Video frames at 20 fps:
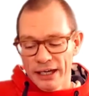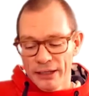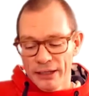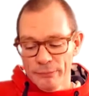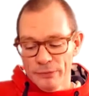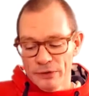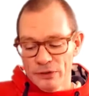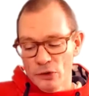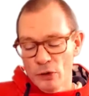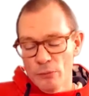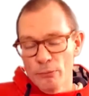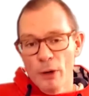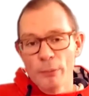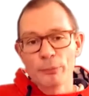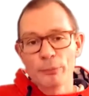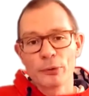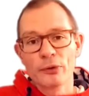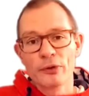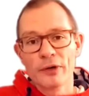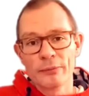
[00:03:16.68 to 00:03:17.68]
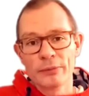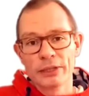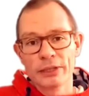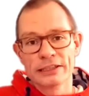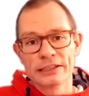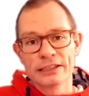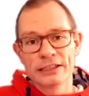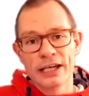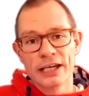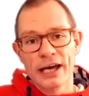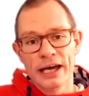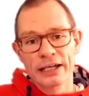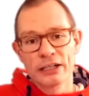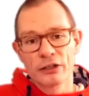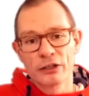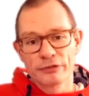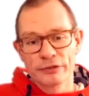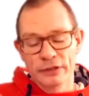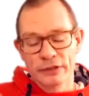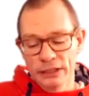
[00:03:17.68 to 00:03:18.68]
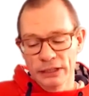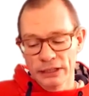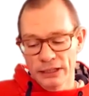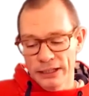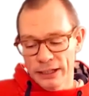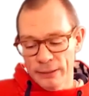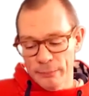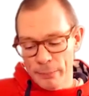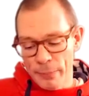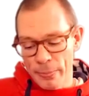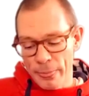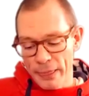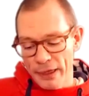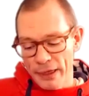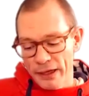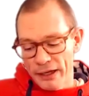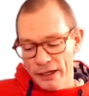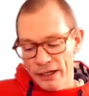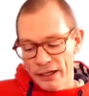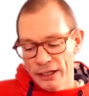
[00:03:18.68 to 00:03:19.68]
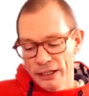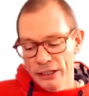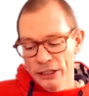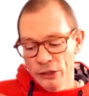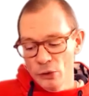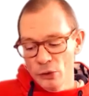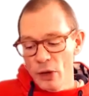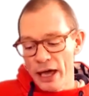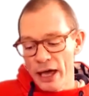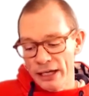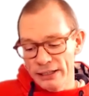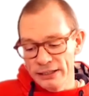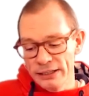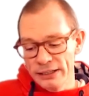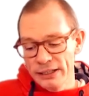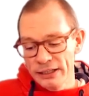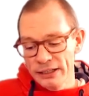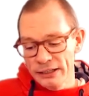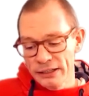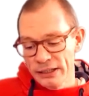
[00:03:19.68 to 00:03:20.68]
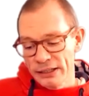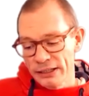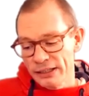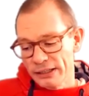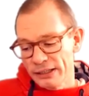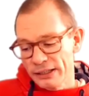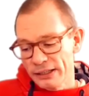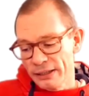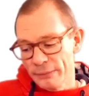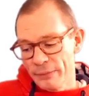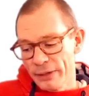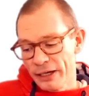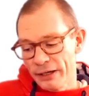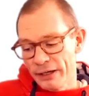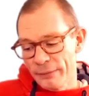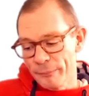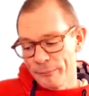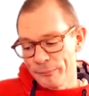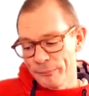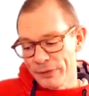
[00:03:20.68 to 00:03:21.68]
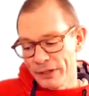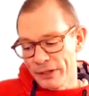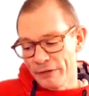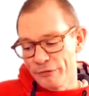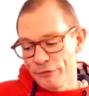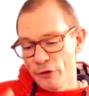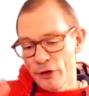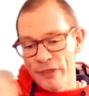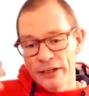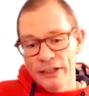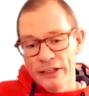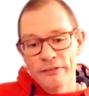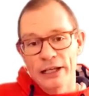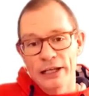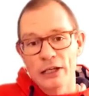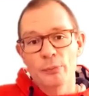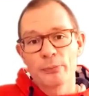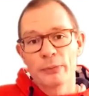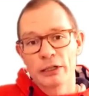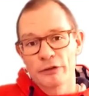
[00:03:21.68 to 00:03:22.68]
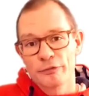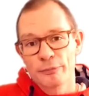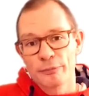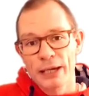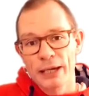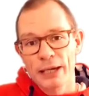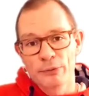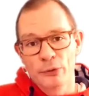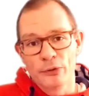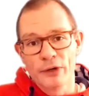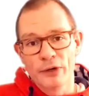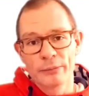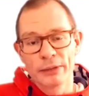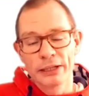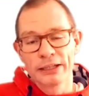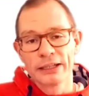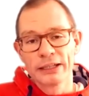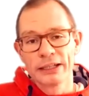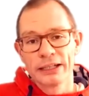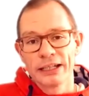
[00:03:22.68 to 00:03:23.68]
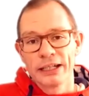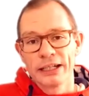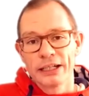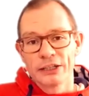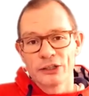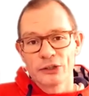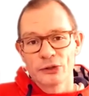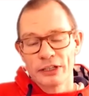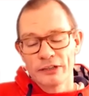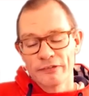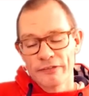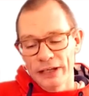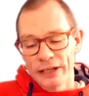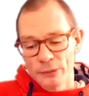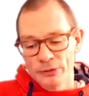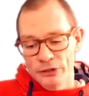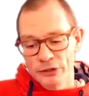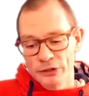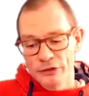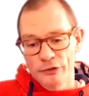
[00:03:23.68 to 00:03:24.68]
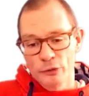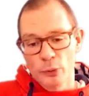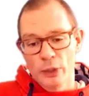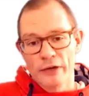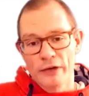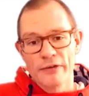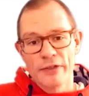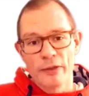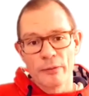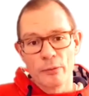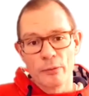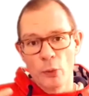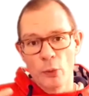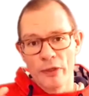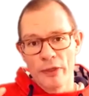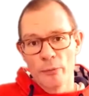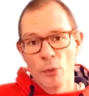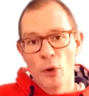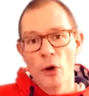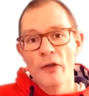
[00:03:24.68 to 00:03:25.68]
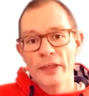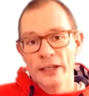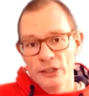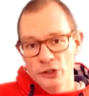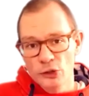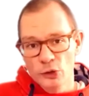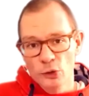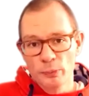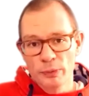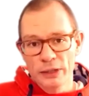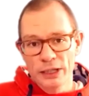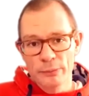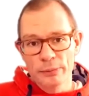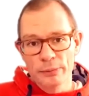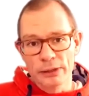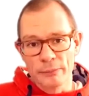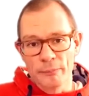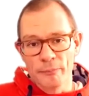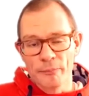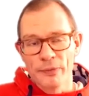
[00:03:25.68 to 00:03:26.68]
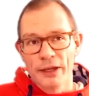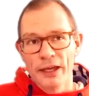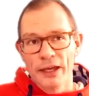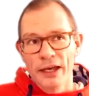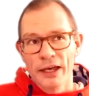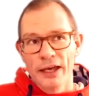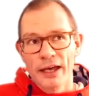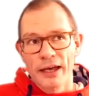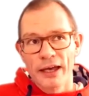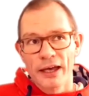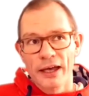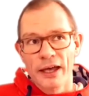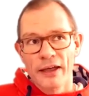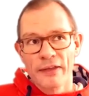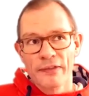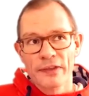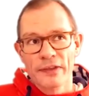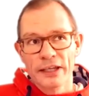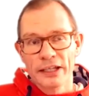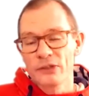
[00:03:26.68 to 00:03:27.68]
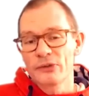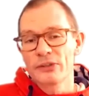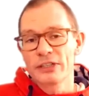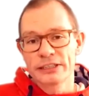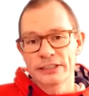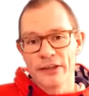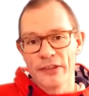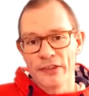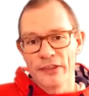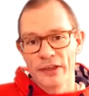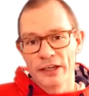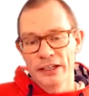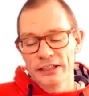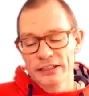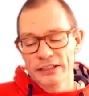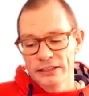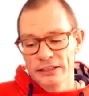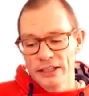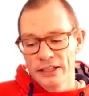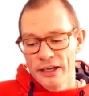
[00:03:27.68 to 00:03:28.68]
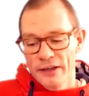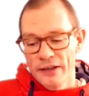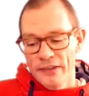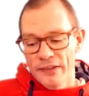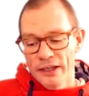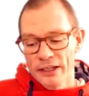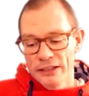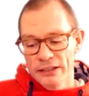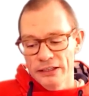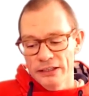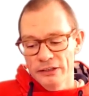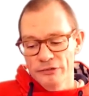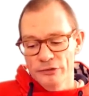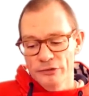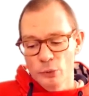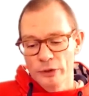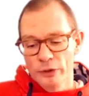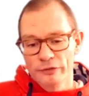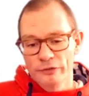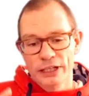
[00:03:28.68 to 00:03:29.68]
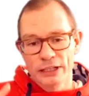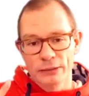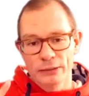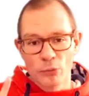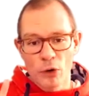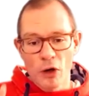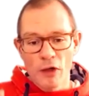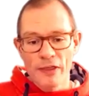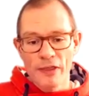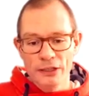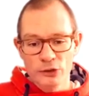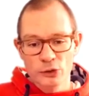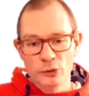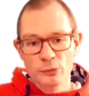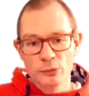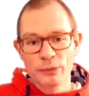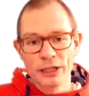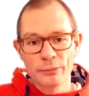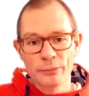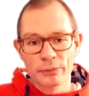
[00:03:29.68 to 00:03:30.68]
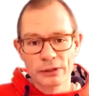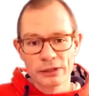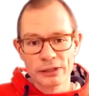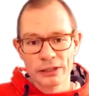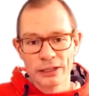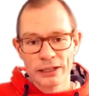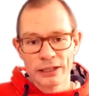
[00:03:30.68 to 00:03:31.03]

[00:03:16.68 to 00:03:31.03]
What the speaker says: So mob programming is kind of a new idea, a further development of pair programming to develop software with more than two people. And the interesting thing is that if we've got more than two people,